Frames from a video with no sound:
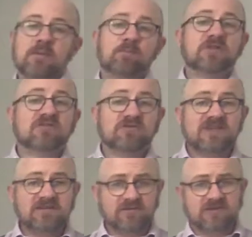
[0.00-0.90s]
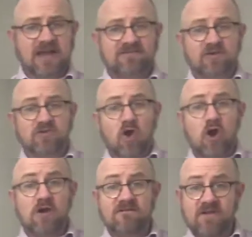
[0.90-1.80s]
But so Caesar ciphers
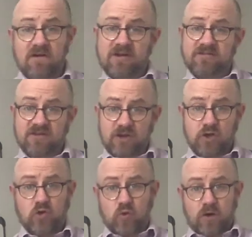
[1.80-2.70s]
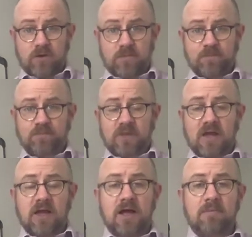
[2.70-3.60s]
aren't very secure.
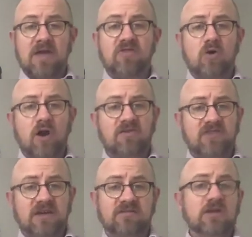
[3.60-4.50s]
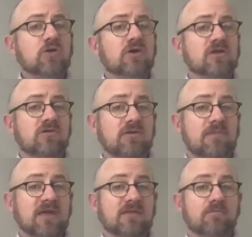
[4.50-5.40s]
And there are things that you can do to
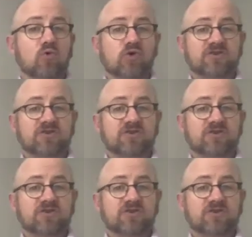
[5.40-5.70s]
make them more